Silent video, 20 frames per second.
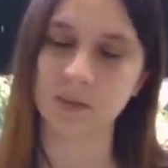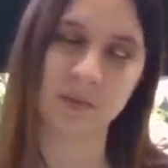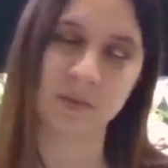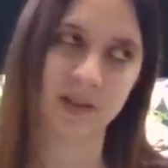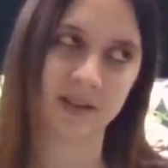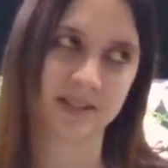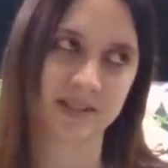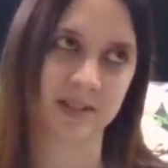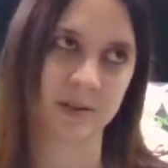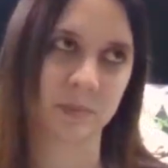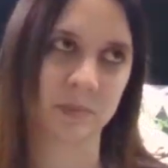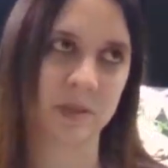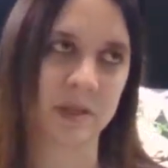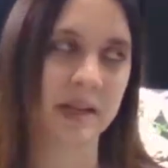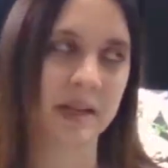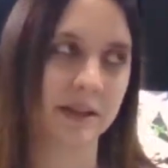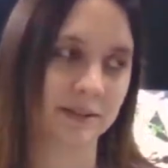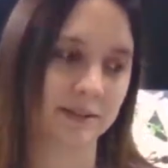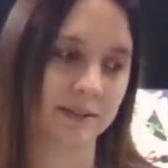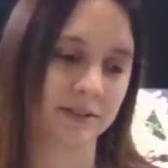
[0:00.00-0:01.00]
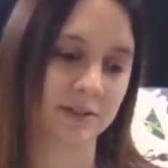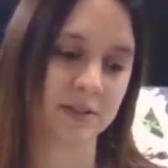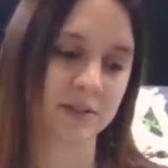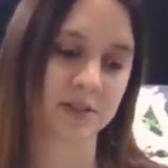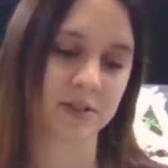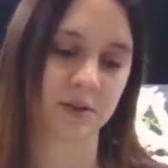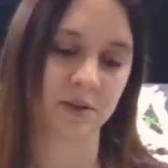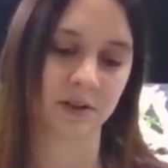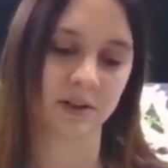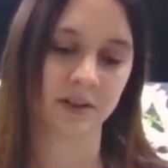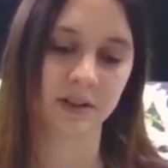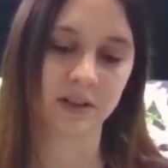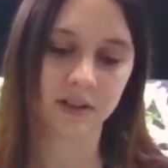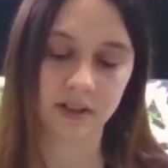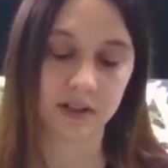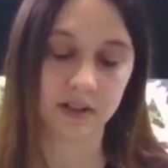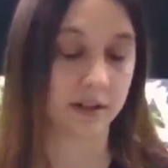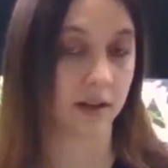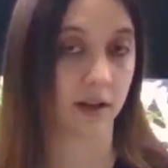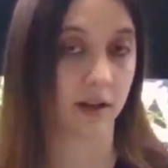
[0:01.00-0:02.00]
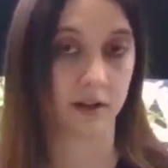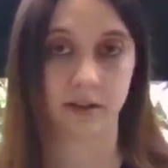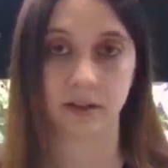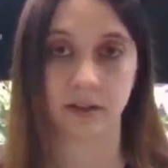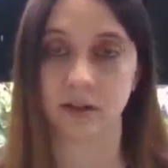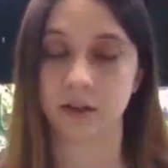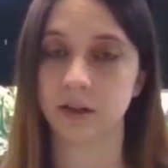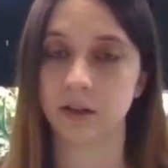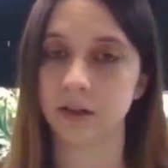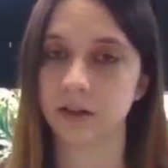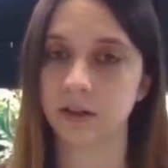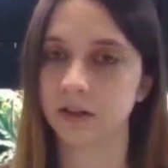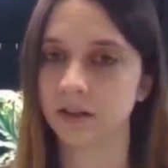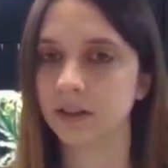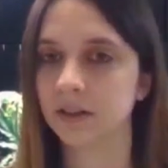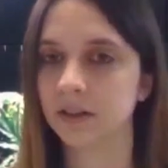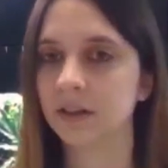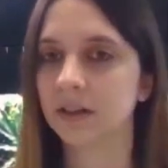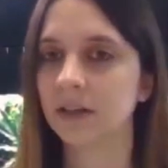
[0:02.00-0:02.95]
me something else or not at all,